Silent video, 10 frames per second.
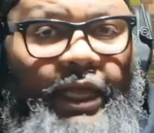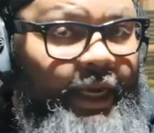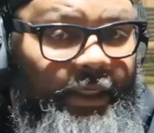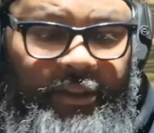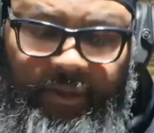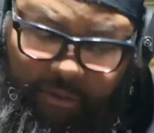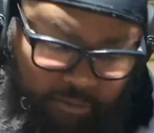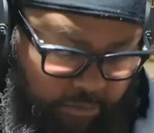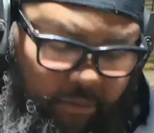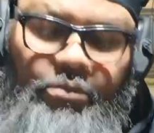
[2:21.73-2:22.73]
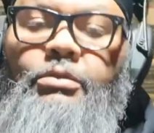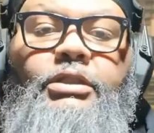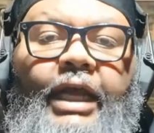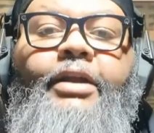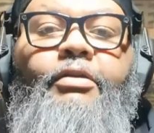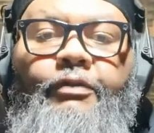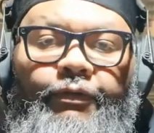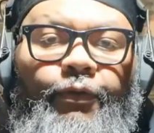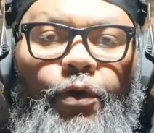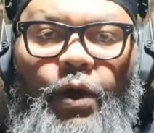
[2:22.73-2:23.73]
That is standard
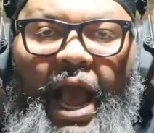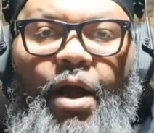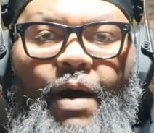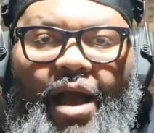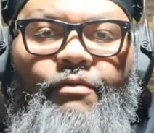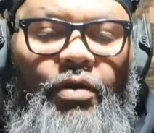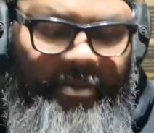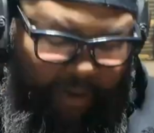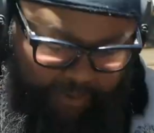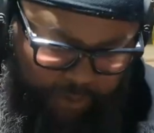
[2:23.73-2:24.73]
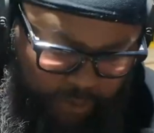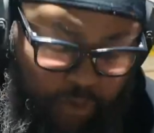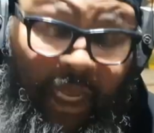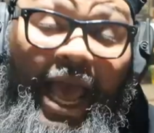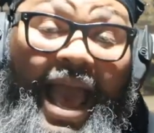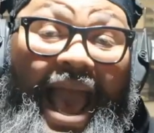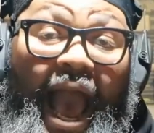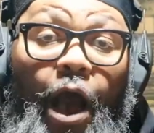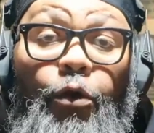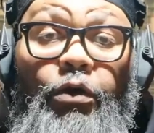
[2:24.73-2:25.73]
for how I run my pistols
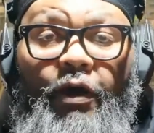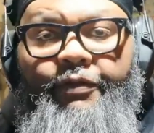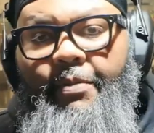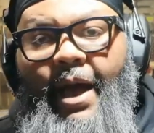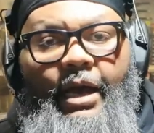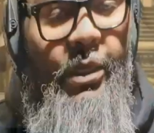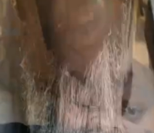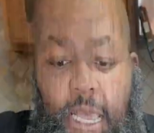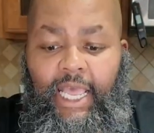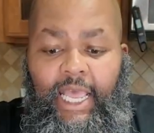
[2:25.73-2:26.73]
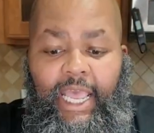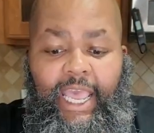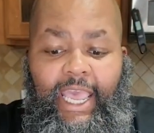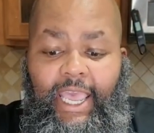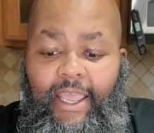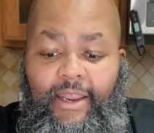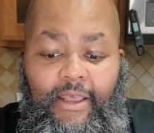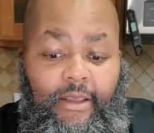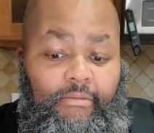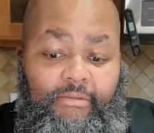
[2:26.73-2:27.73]
out of the box.
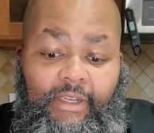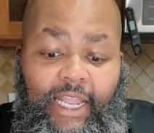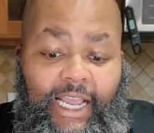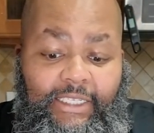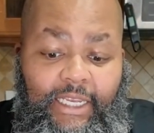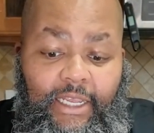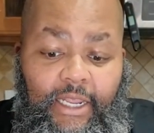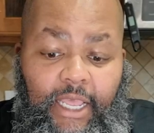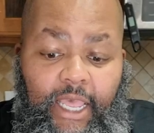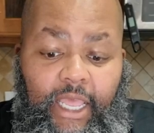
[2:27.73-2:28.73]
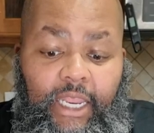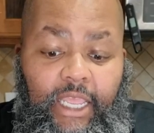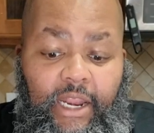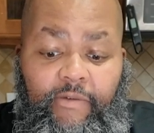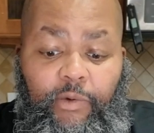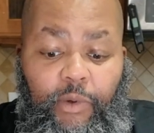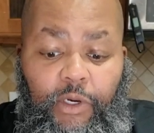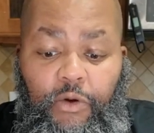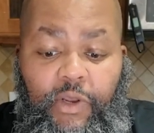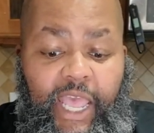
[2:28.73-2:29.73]
And like I said, any and
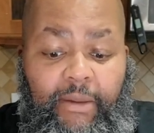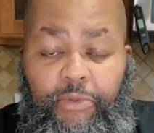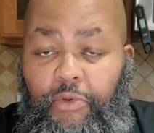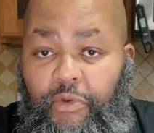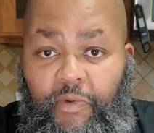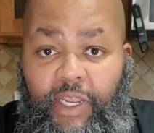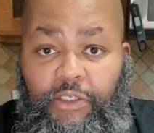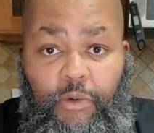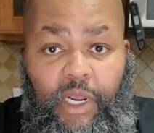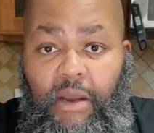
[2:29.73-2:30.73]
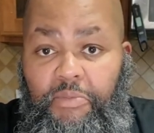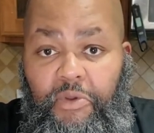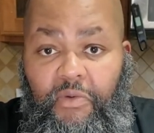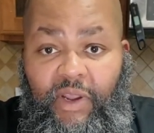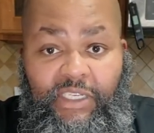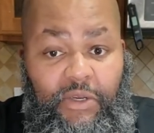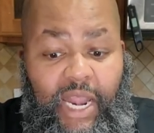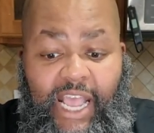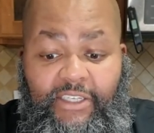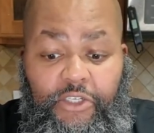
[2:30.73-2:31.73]
everyone who came through the range or come through the range and
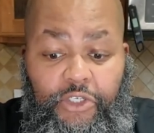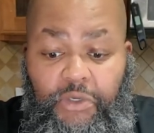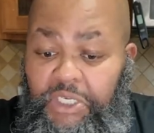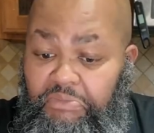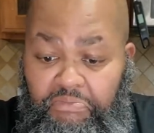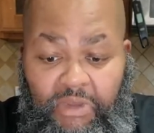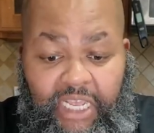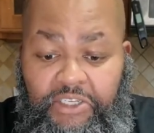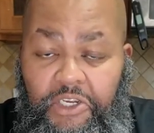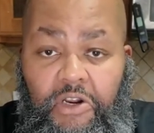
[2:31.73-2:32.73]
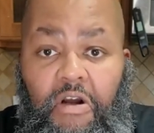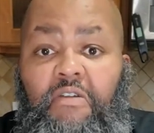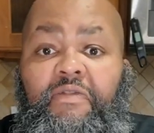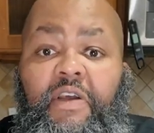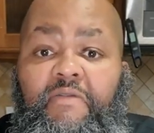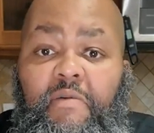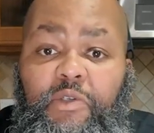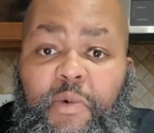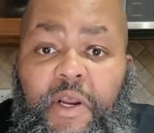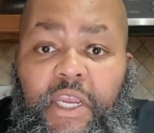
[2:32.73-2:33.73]
asked to shoot it, I took it off if I
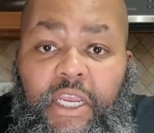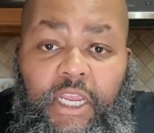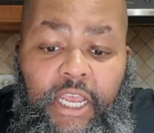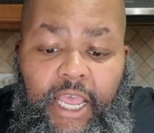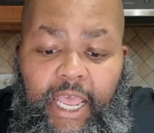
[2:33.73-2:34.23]
was wearing it,